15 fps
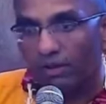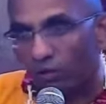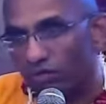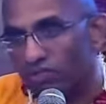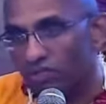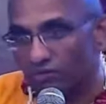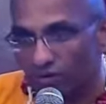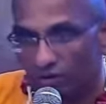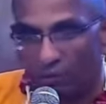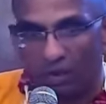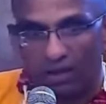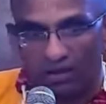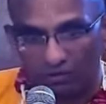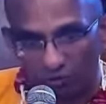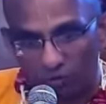There are conservative
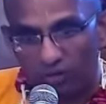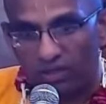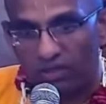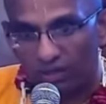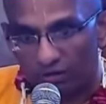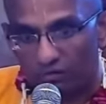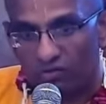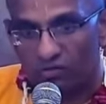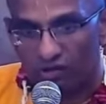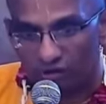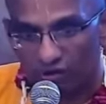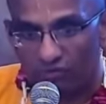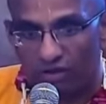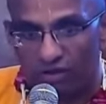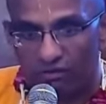parents who take care of the
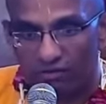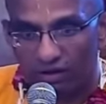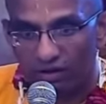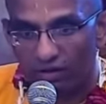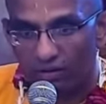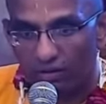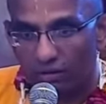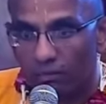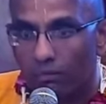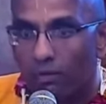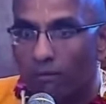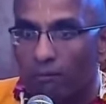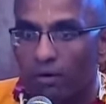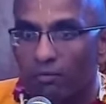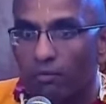children very well.
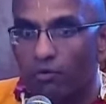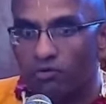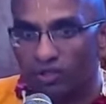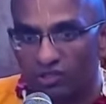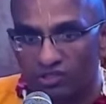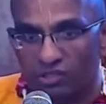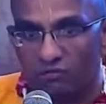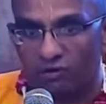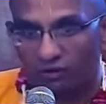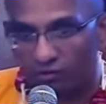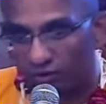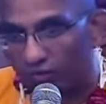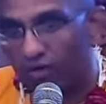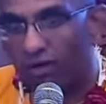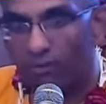But most
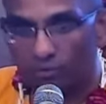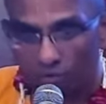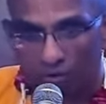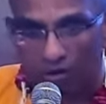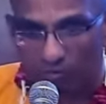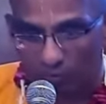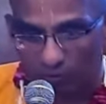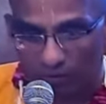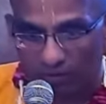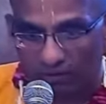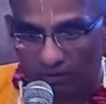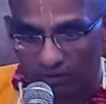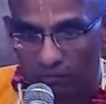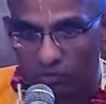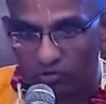conservatives never come to our movement.
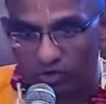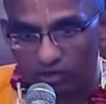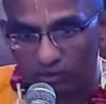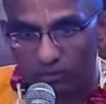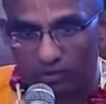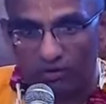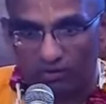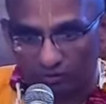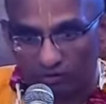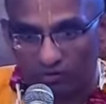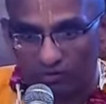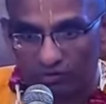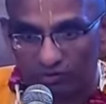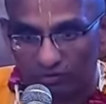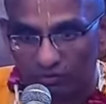It's mostly liberals
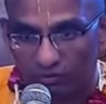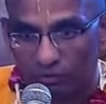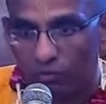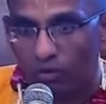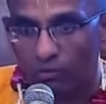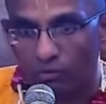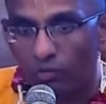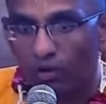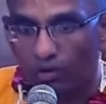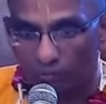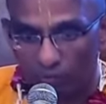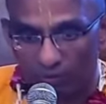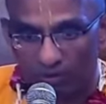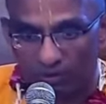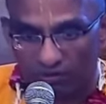who come to our
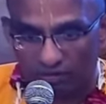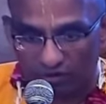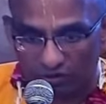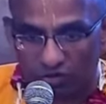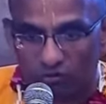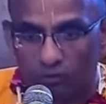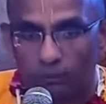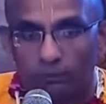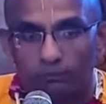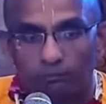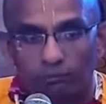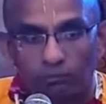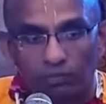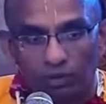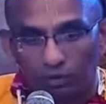movement in the West.
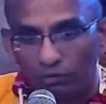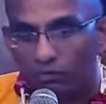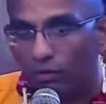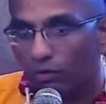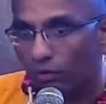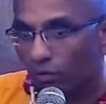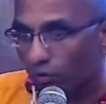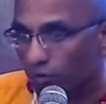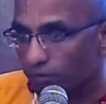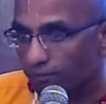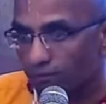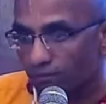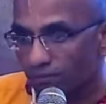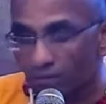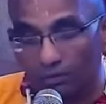
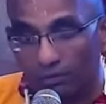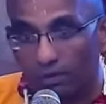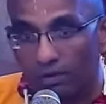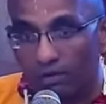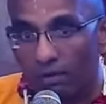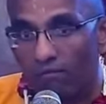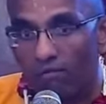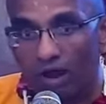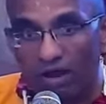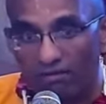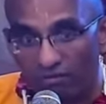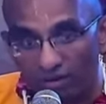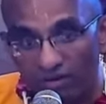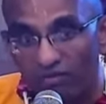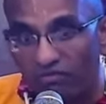So they have
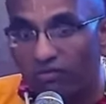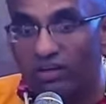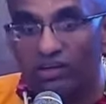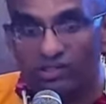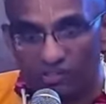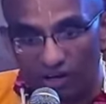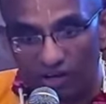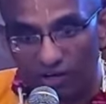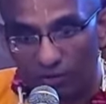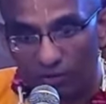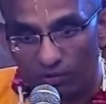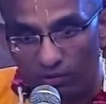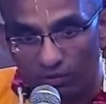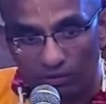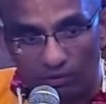had very difficult childhood.